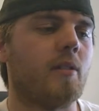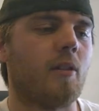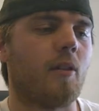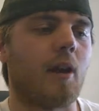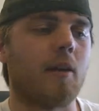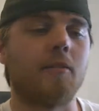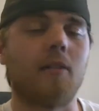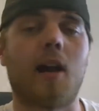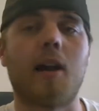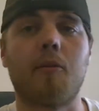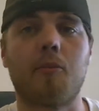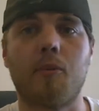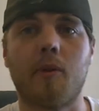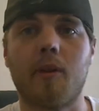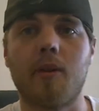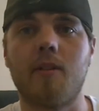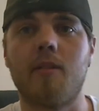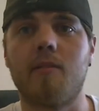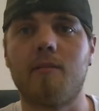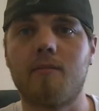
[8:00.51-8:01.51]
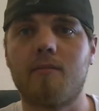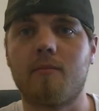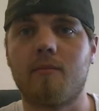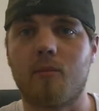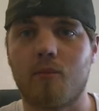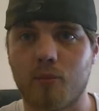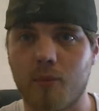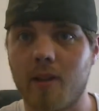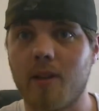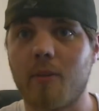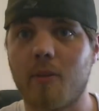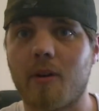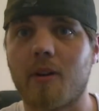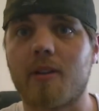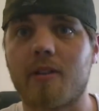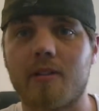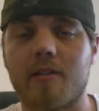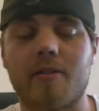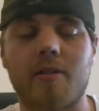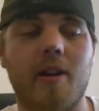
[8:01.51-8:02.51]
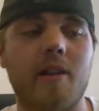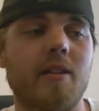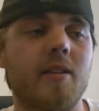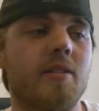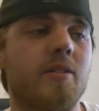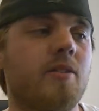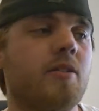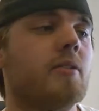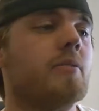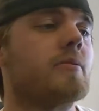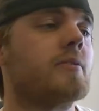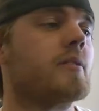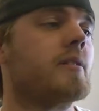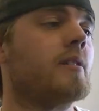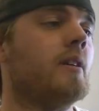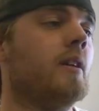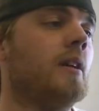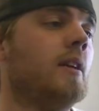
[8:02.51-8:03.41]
I really, really wanted to try this juice.